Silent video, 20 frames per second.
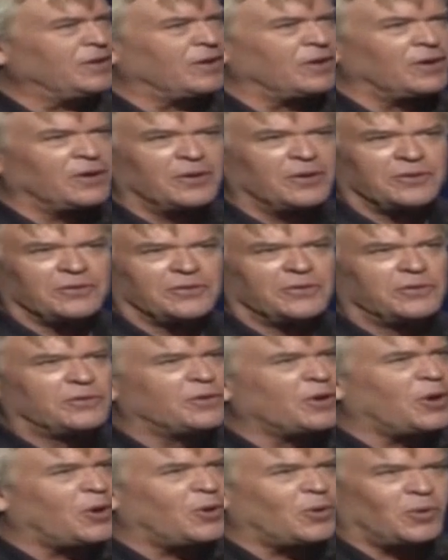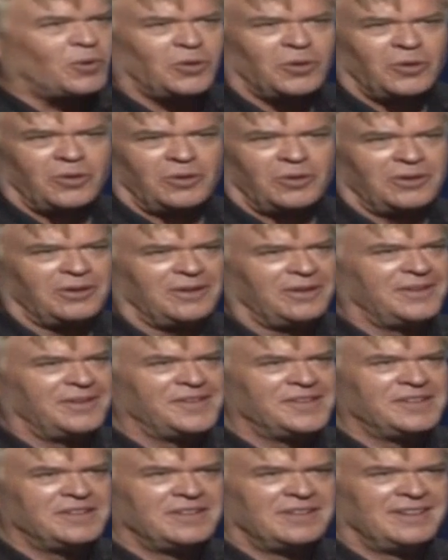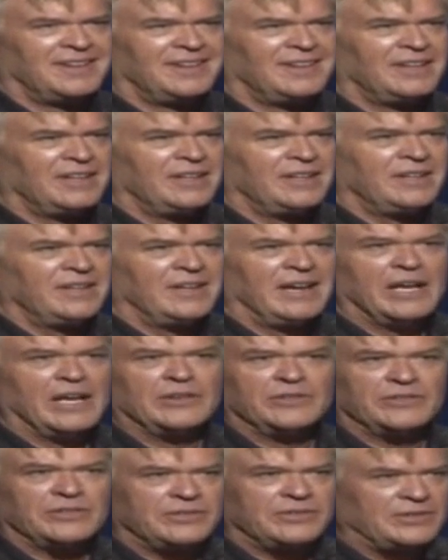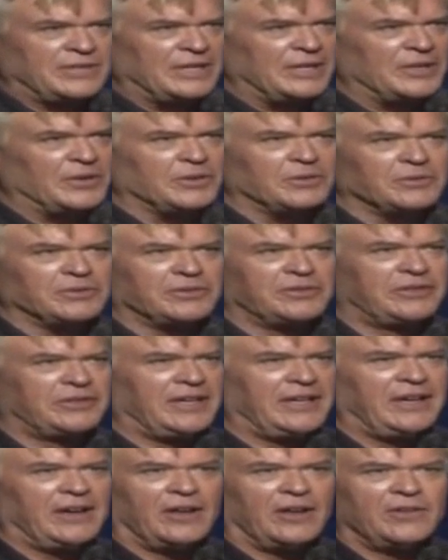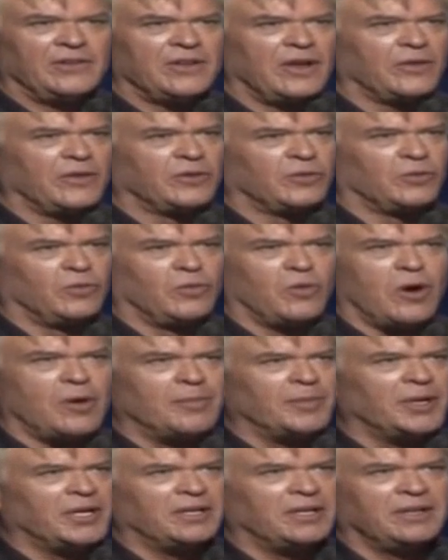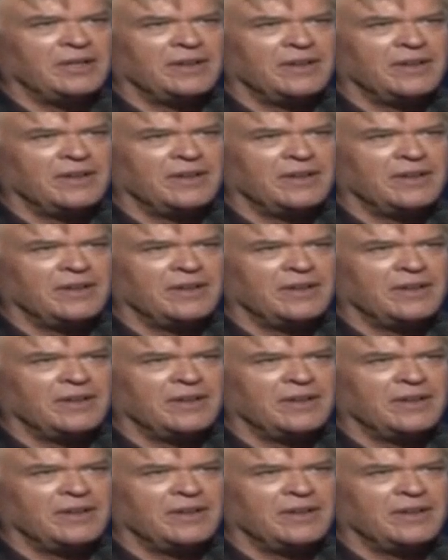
her soul and still see another woman.